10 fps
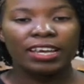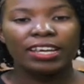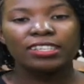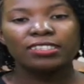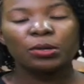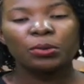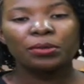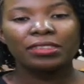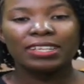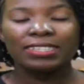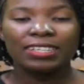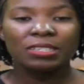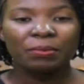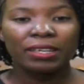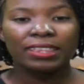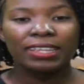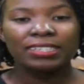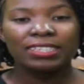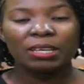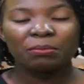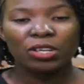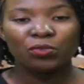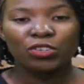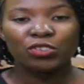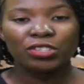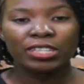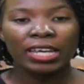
So this has been the segment for today,